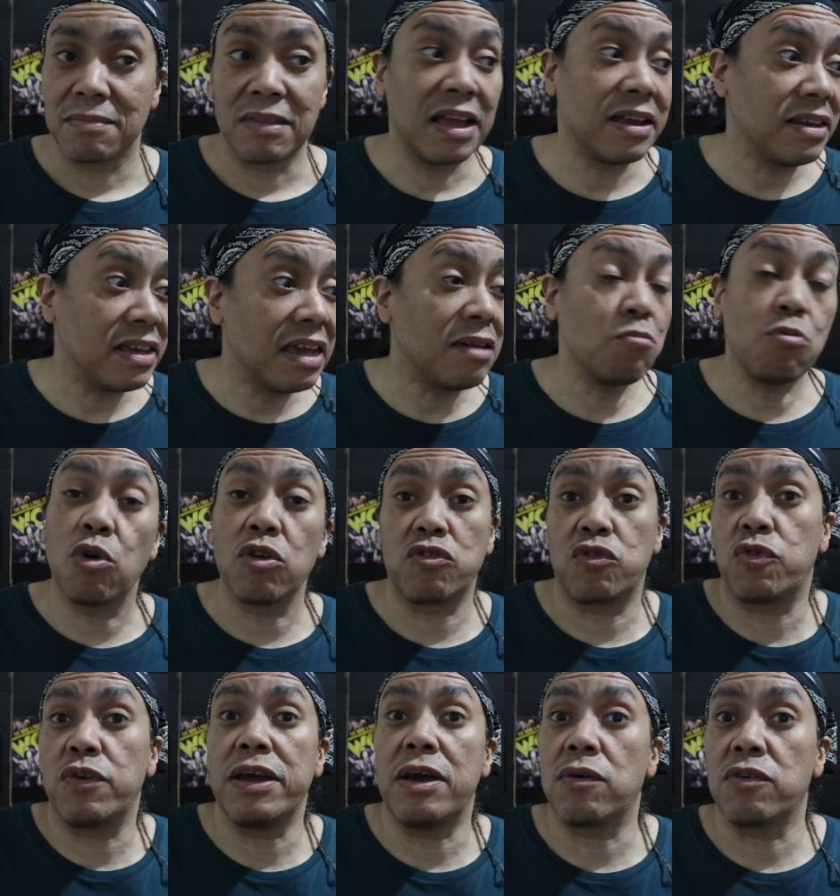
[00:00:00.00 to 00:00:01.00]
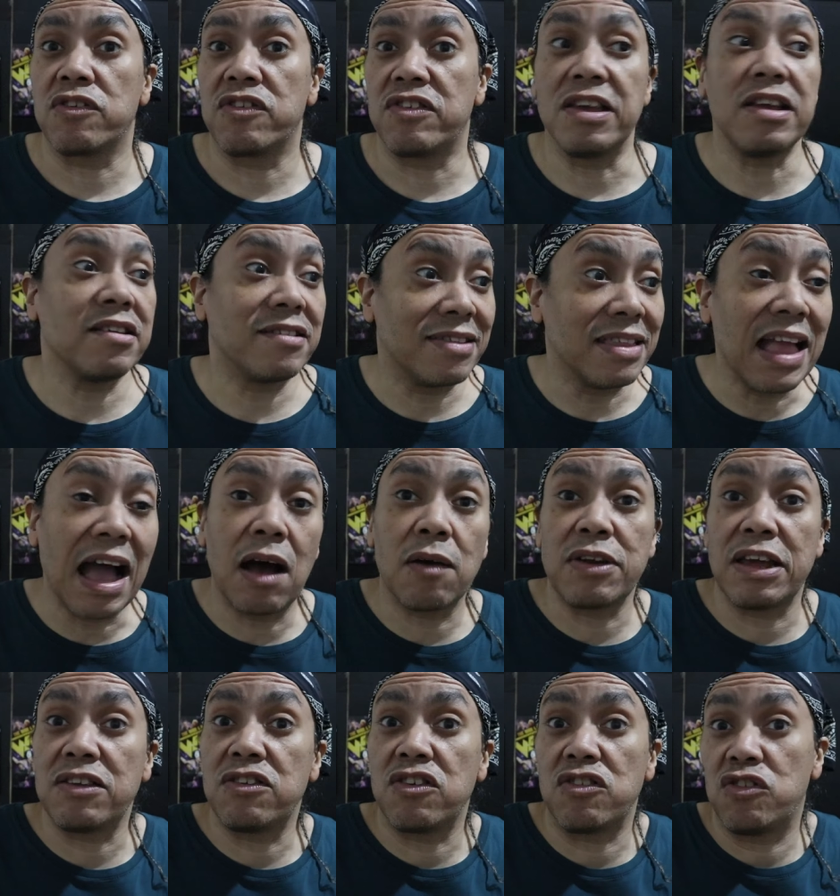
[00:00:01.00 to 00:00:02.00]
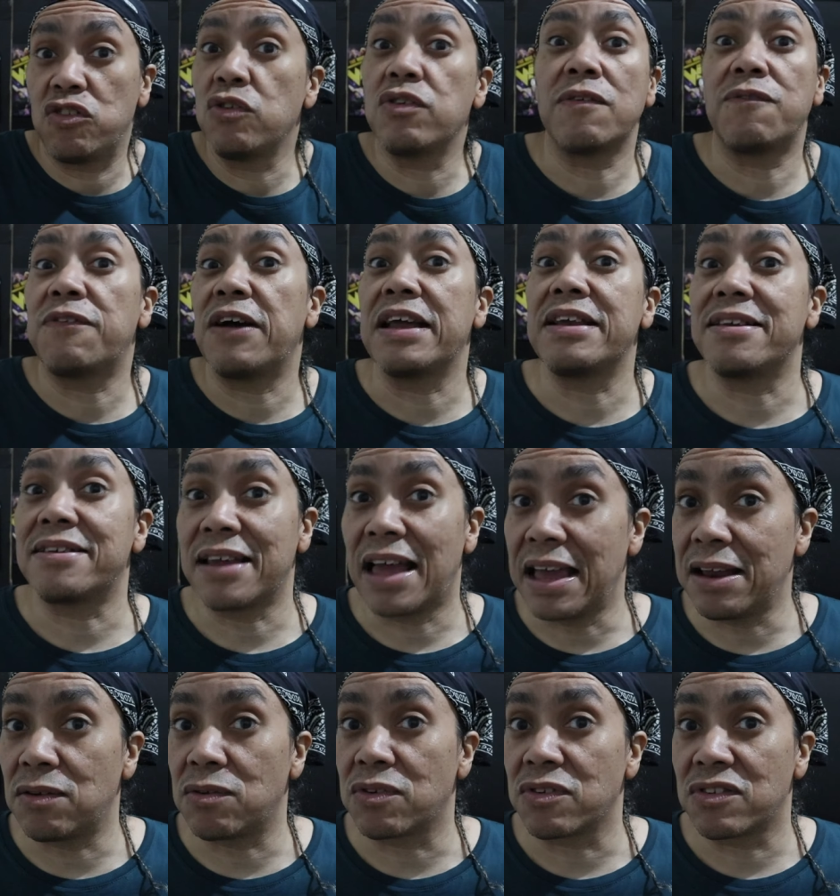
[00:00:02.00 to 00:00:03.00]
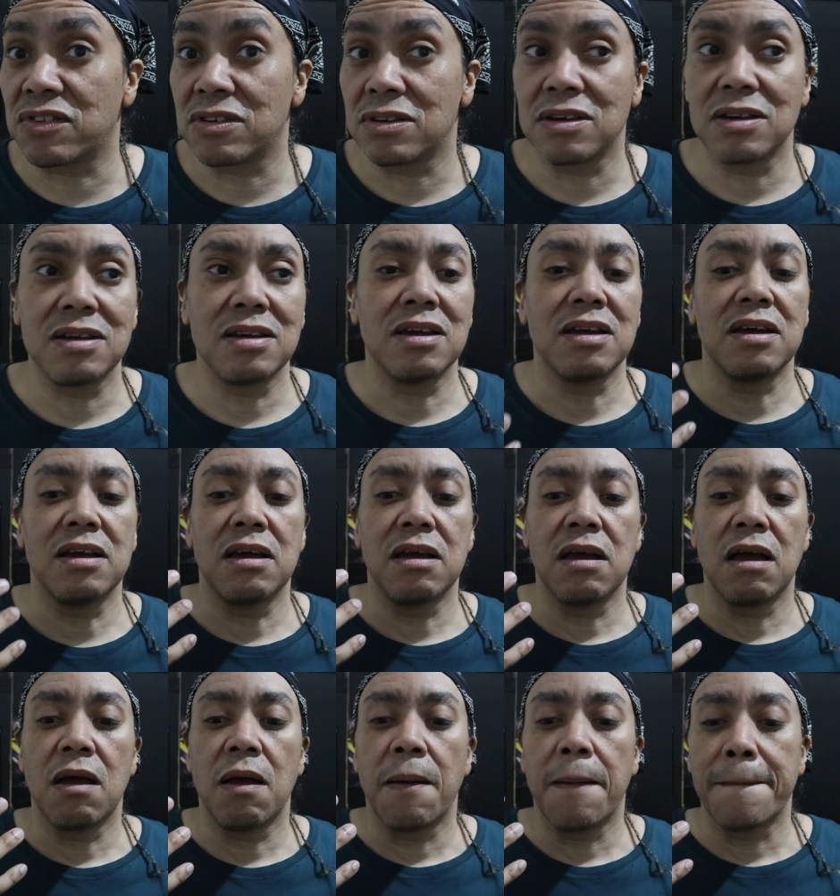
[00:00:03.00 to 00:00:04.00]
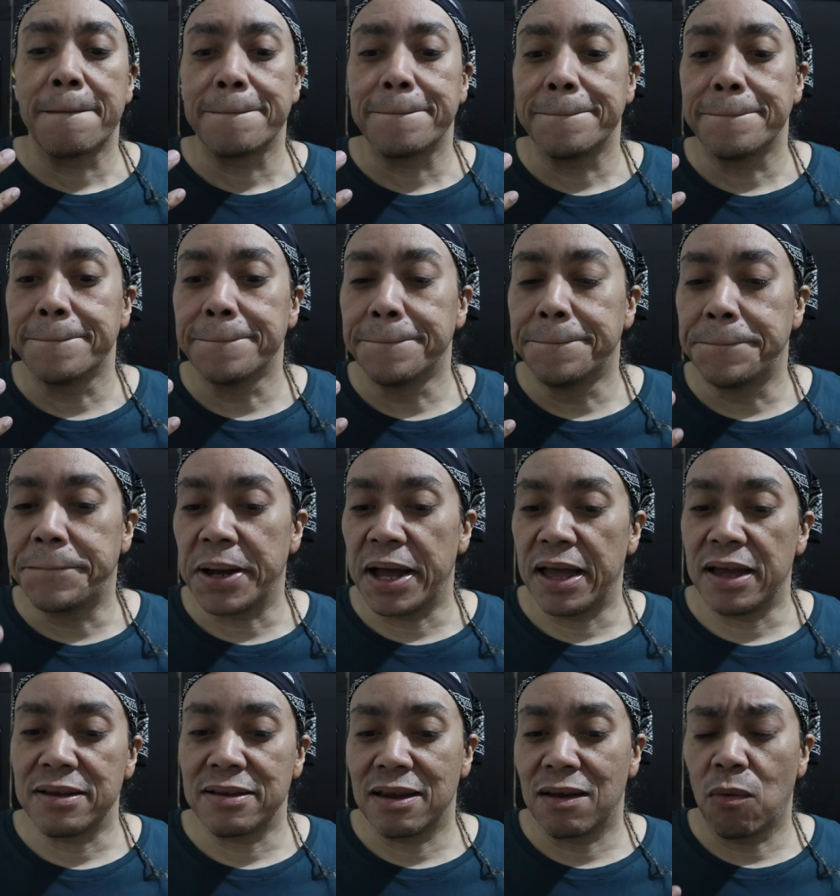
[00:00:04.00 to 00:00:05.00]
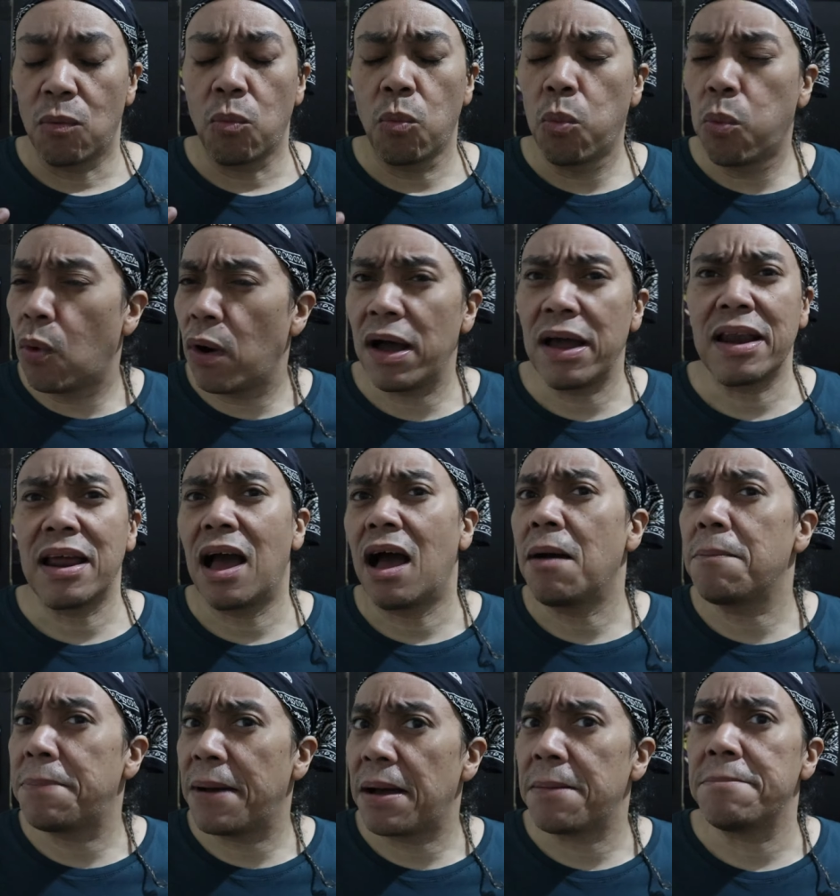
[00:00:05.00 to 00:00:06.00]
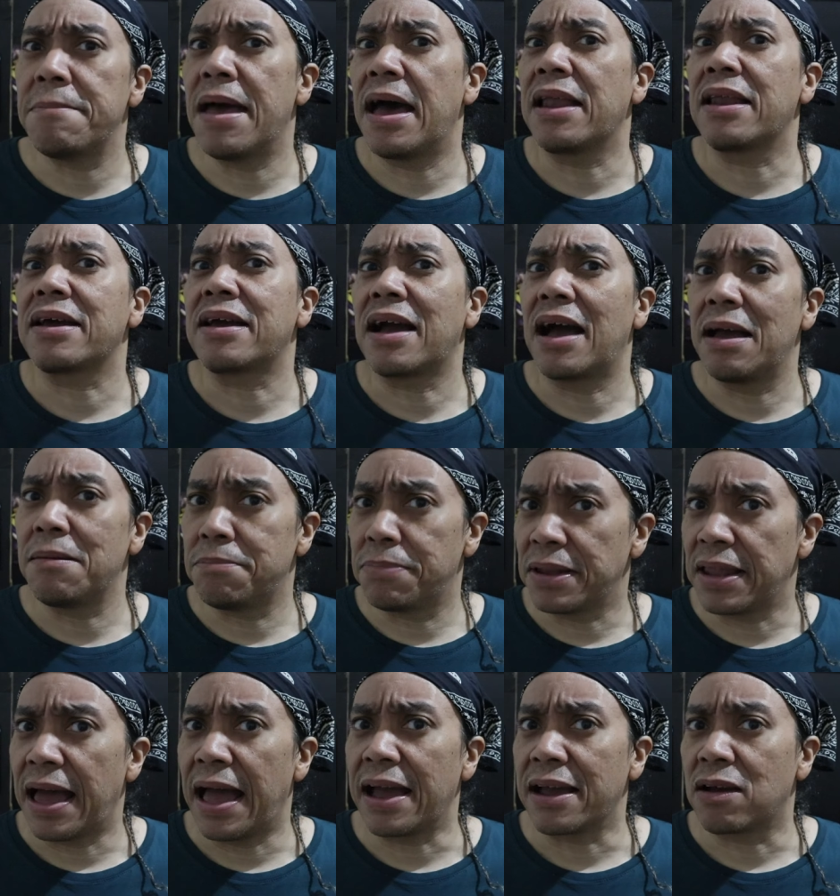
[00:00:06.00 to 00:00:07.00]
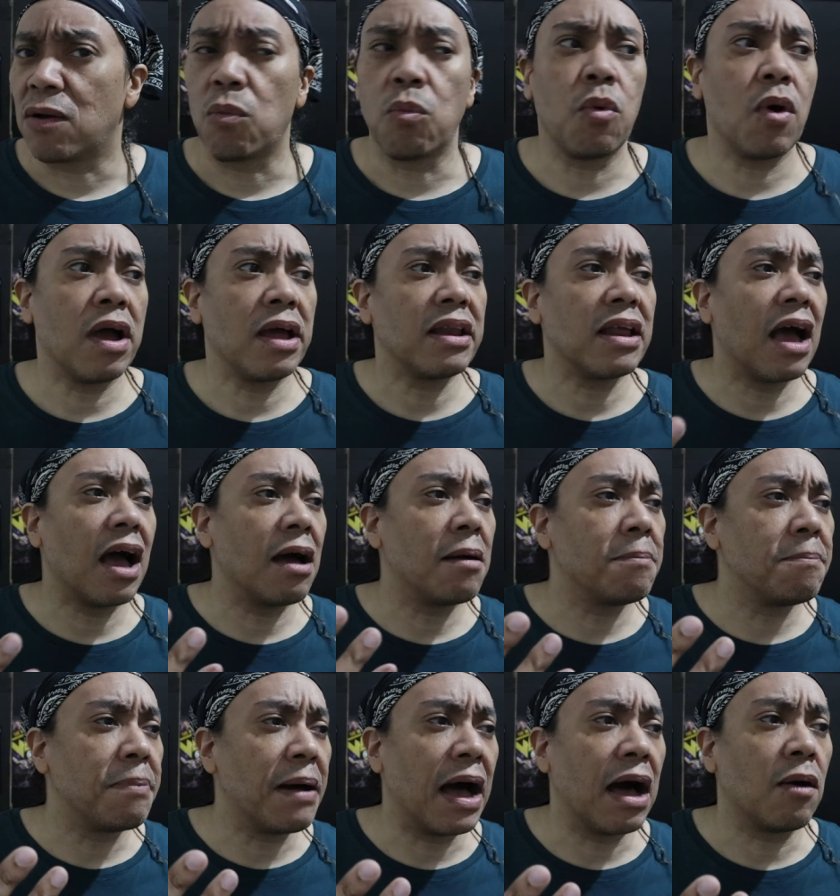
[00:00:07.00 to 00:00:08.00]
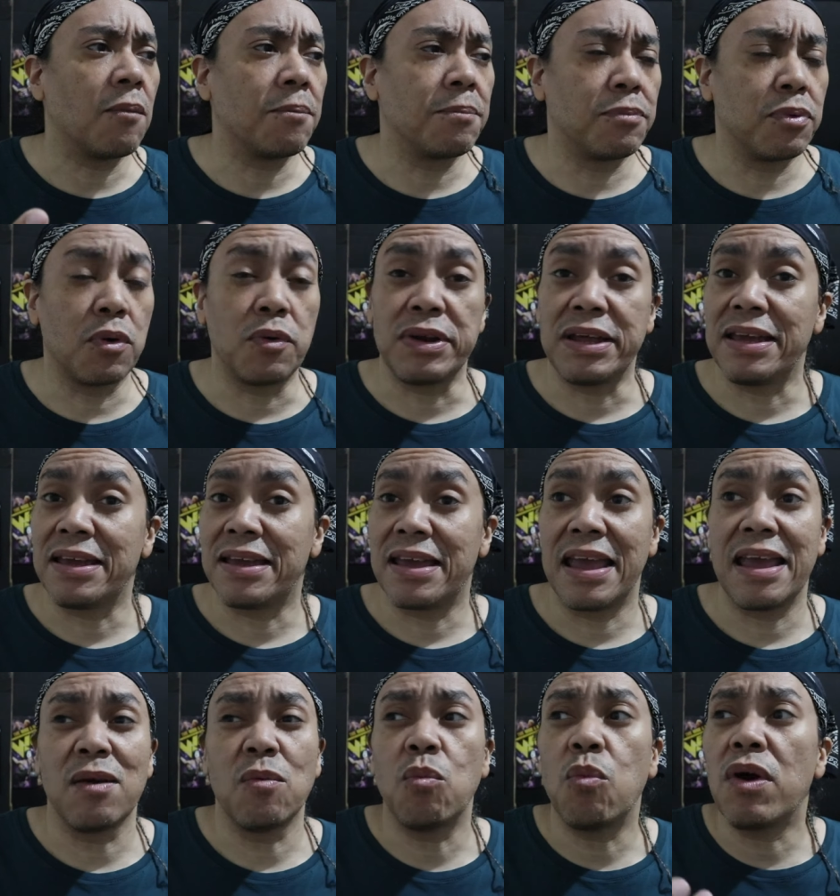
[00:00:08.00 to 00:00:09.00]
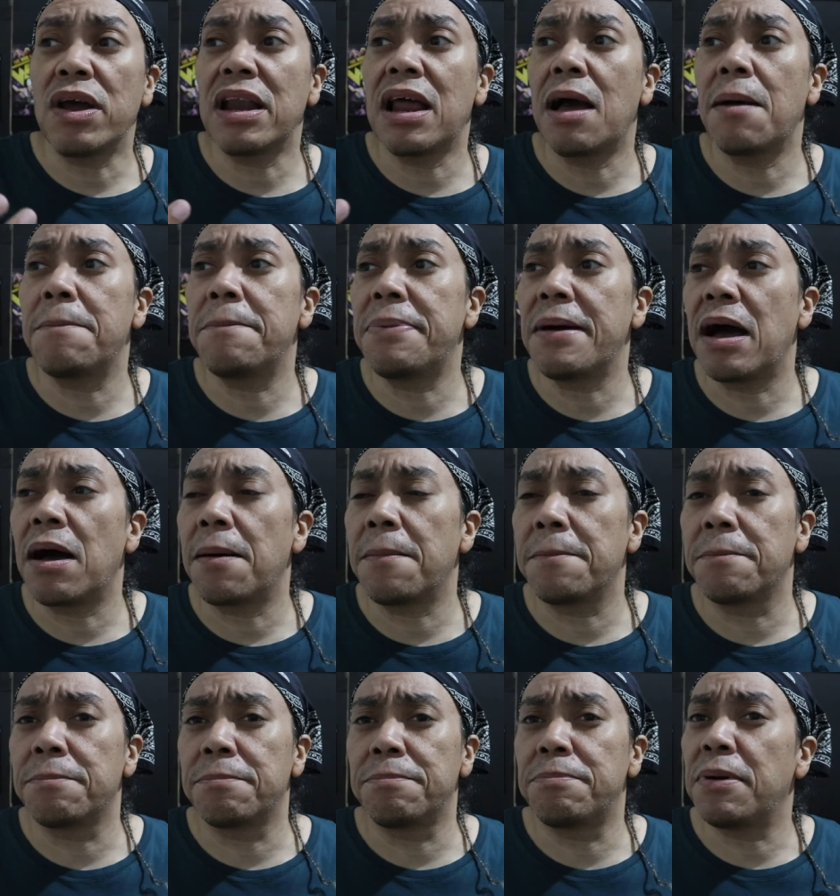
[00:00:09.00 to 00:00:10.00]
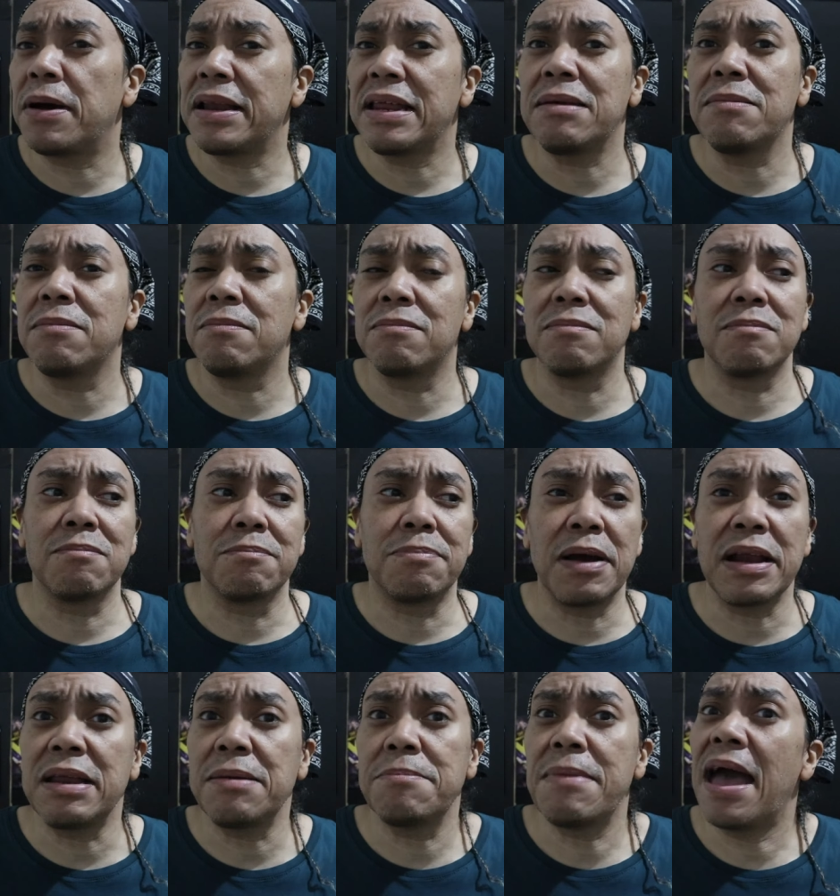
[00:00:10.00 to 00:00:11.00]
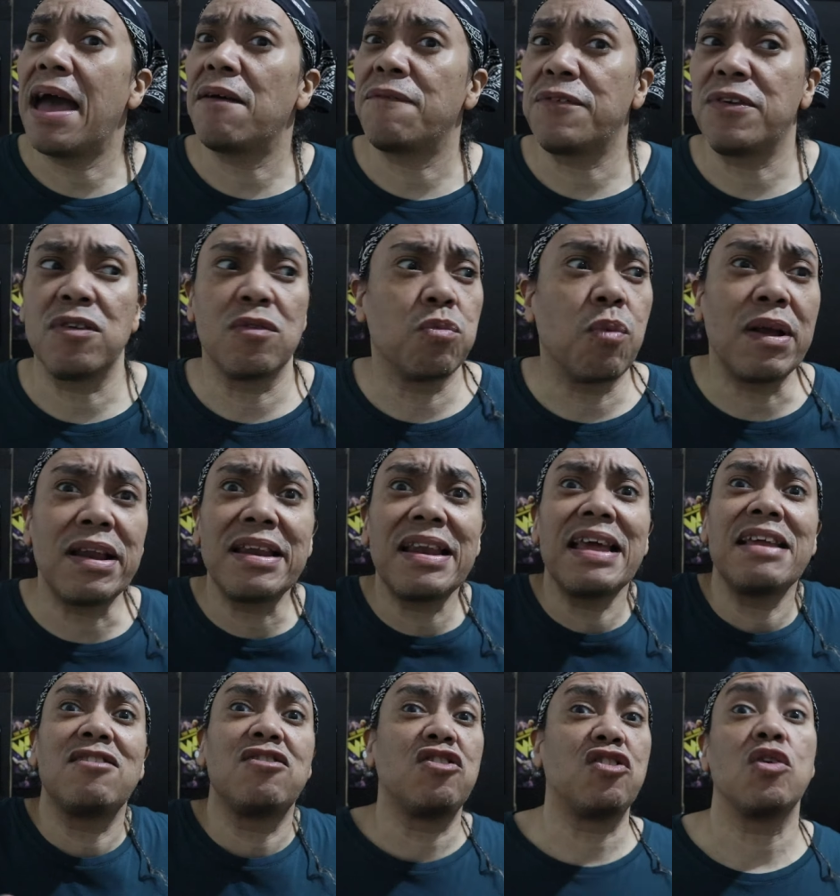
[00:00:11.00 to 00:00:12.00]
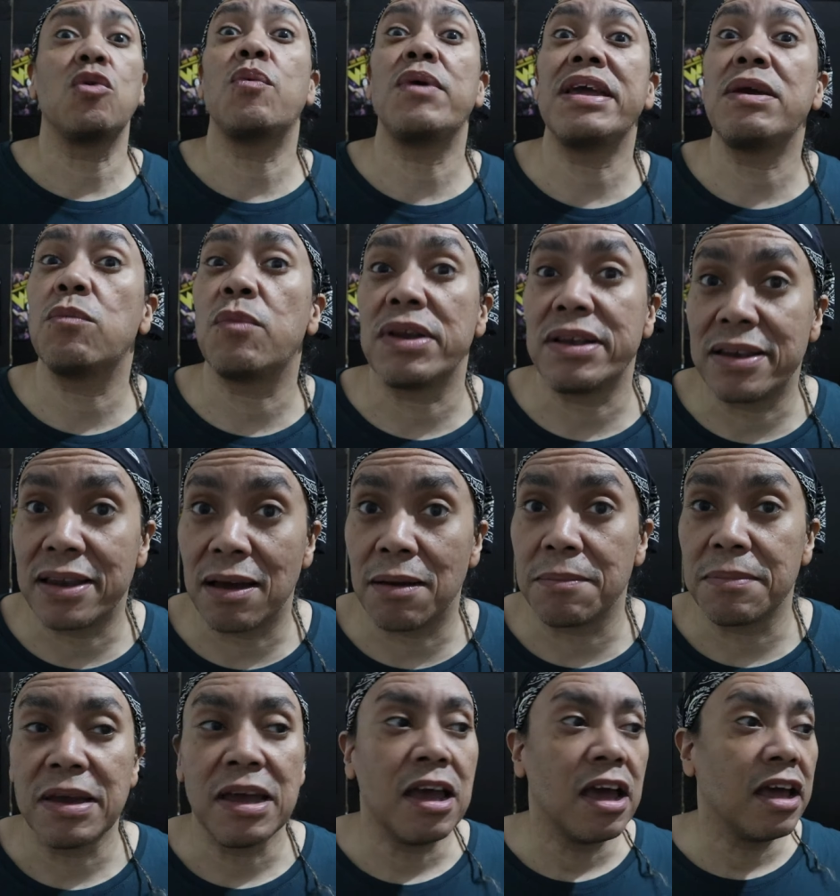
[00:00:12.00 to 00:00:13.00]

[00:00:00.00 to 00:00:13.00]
They need more trios since now they just unified the titles. But what about Malachi Black? What about Brody King? What about Buddy Buddy Matthews? What are they doing with them?